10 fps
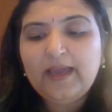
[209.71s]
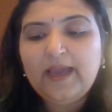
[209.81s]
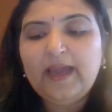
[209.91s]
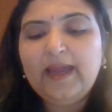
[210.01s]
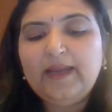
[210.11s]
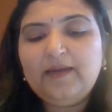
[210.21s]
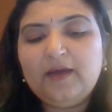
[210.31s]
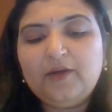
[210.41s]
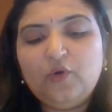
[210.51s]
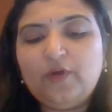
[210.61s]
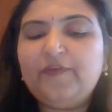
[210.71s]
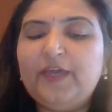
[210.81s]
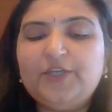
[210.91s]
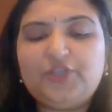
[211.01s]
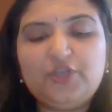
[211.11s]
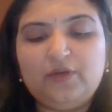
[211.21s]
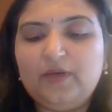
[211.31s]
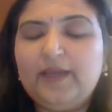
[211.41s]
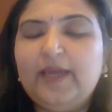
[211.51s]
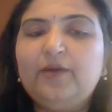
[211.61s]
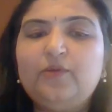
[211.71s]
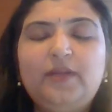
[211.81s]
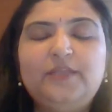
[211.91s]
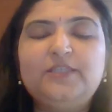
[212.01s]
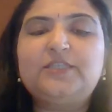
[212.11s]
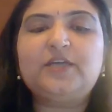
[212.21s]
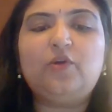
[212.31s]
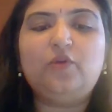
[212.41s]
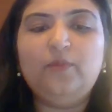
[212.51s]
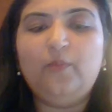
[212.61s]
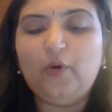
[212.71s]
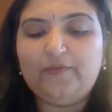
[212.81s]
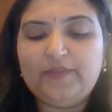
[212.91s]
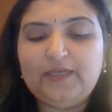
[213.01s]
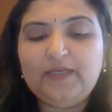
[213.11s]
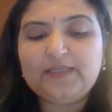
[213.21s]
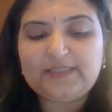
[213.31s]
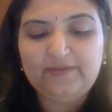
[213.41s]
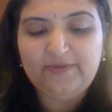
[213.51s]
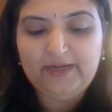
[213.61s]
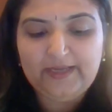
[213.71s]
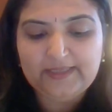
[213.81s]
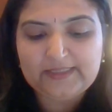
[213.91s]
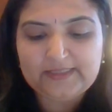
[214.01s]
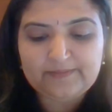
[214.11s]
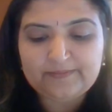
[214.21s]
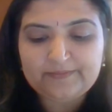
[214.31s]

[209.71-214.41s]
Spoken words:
And notification again to the registrar or the board within 7 days.